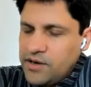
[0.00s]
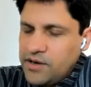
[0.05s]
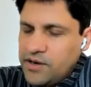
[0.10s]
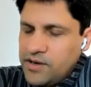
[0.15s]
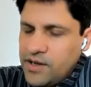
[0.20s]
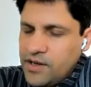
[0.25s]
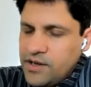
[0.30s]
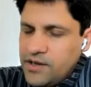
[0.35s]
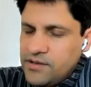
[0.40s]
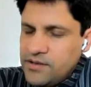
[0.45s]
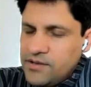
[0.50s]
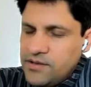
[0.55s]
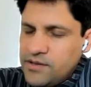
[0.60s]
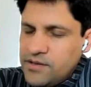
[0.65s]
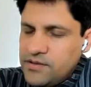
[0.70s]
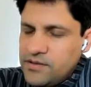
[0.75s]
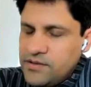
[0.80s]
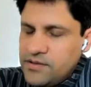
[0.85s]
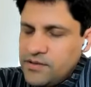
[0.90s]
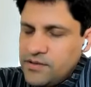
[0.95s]
Byron Katie
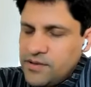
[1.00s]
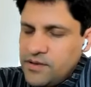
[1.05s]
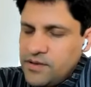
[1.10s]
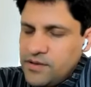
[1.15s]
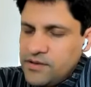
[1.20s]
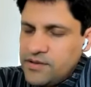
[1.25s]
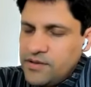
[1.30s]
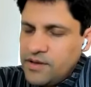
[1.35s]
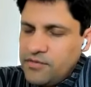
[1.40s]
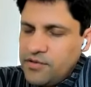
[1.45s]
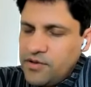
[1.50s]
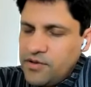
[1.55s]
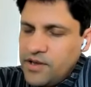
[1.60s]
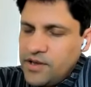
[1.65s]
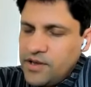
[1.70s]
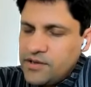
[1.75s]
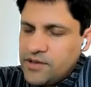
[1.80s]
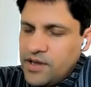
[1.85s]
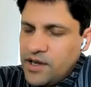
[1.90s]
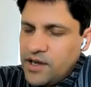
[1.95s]
says.
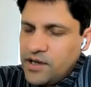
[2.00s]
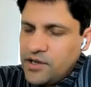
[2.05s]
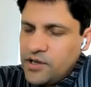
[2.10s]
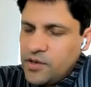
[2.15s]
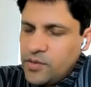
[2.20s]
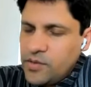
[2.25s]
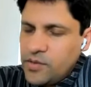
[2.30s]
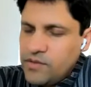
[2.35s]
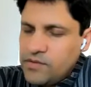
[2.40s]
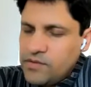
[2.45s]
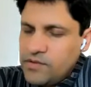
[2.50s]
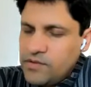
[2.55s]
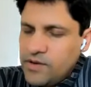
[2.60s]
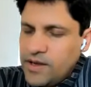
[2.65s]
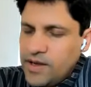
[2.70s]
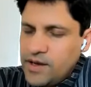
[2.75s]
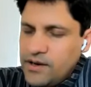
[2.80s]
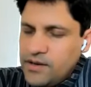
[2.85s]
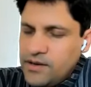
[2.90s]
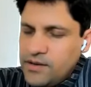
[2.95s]
Suffering is arguing with
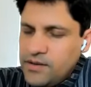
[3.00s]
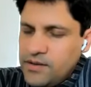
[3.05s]
reality.